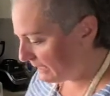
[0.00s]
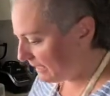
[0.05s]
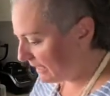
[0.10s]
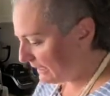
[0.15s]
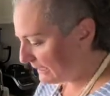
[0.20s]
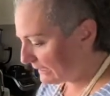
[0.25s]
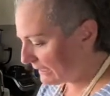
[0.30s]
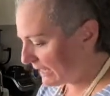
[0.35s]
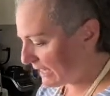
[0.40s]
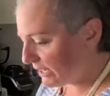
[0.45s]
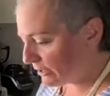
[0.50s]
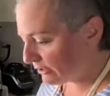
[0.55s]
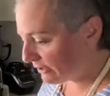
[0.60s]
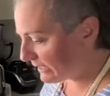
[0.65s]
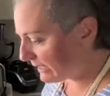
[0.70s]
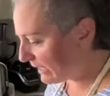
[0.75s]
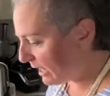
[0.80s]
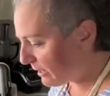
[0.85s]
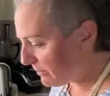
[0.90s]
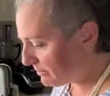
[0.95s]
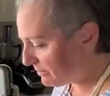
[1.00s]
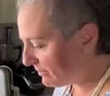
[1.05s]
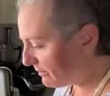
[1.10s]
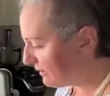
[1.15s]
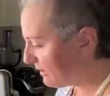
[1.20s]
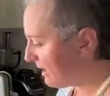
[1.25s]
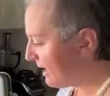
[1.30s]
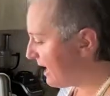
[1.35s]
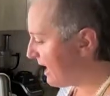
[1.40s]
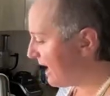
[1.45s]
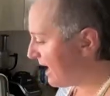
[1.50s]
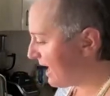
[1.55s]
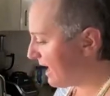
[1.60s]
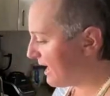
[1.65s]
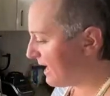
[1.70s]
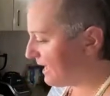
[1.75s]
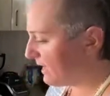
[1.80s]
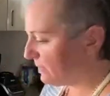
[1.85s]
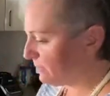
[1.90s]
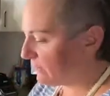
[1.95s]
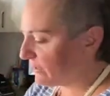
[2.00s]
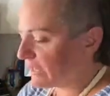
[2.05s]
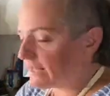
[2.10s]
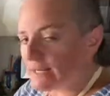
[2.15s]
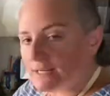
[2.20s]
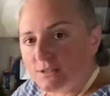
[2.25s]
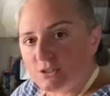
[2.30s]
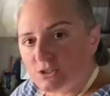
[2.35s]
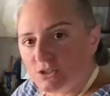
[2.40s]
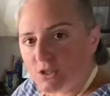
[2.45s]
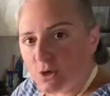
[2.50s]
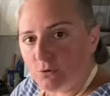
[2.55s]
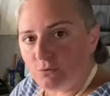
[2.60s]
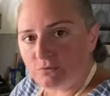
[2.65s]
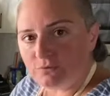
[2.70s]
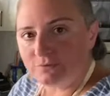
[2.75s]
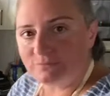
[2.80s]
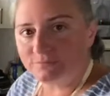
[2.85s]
layering it up, and we'll get it in the stove.